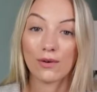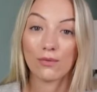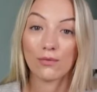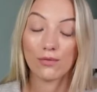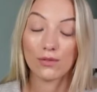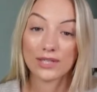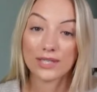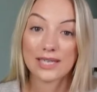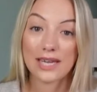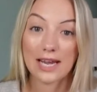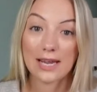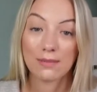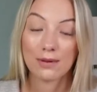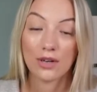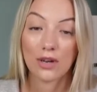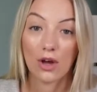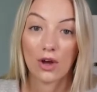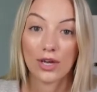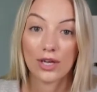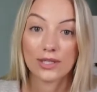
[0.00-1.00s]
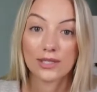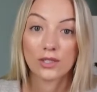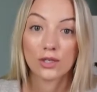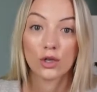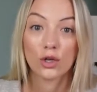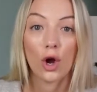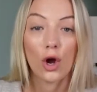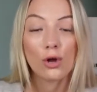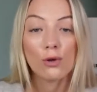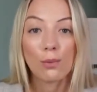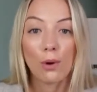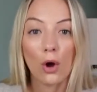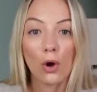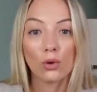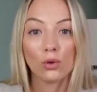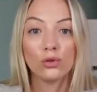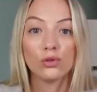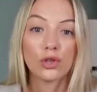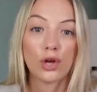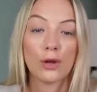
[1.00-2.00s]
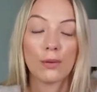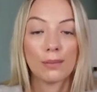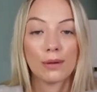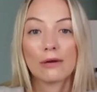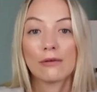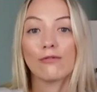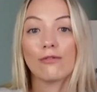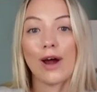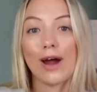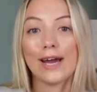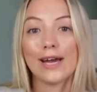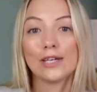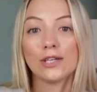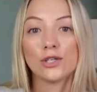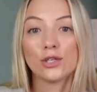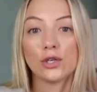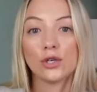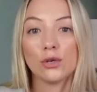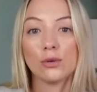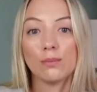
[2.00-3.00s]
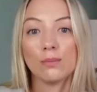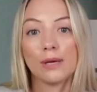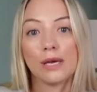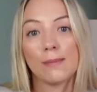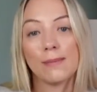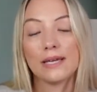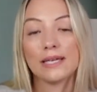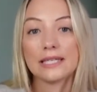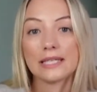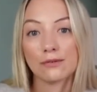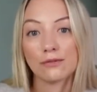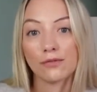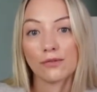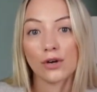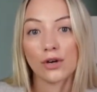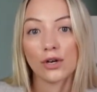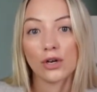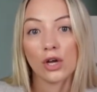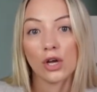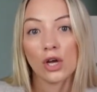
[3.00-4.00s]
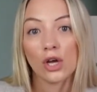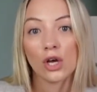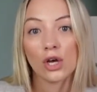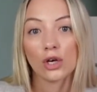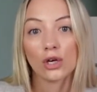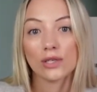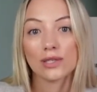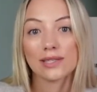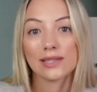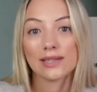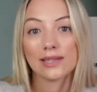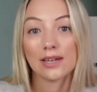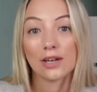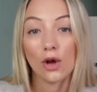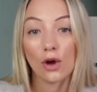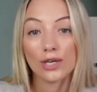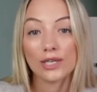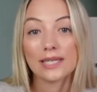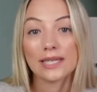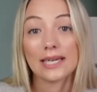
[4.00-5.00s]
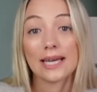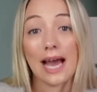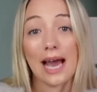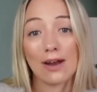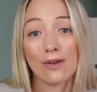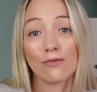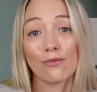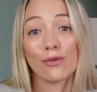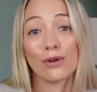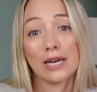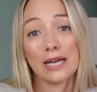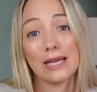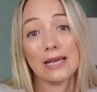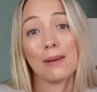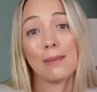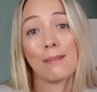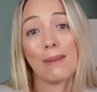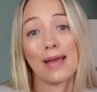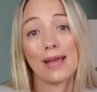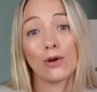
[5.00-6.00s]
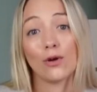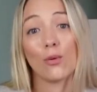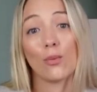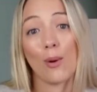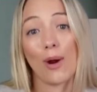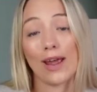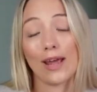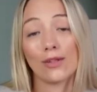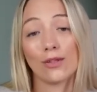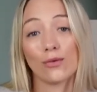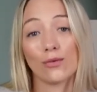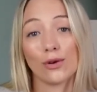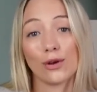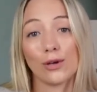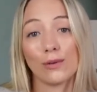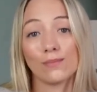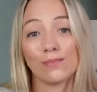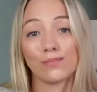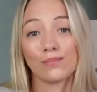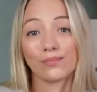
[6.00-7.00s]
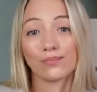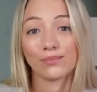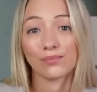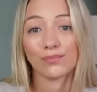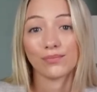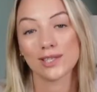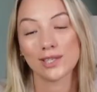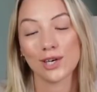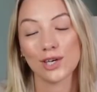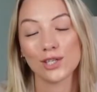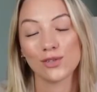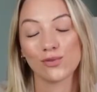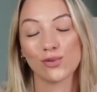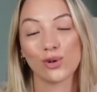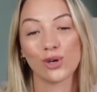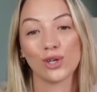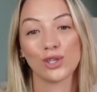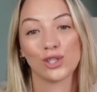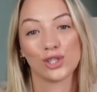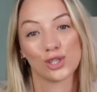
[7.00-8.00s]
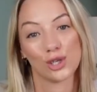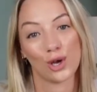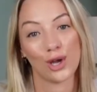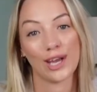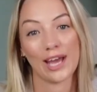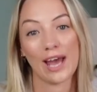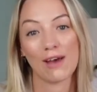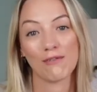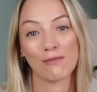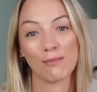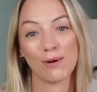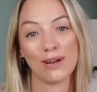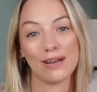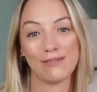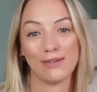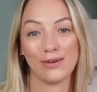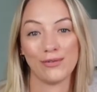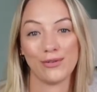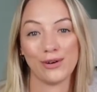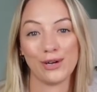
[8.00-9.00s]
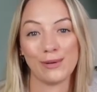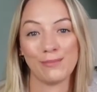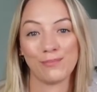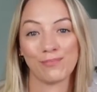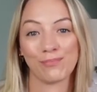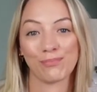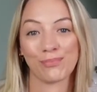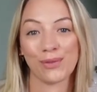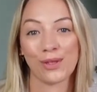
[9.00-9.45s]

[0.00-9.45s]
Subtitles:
for statement lights, go bold, don't be afraid to be a bit different, because lighting can really make or break the room. What size rug should I get for my living room?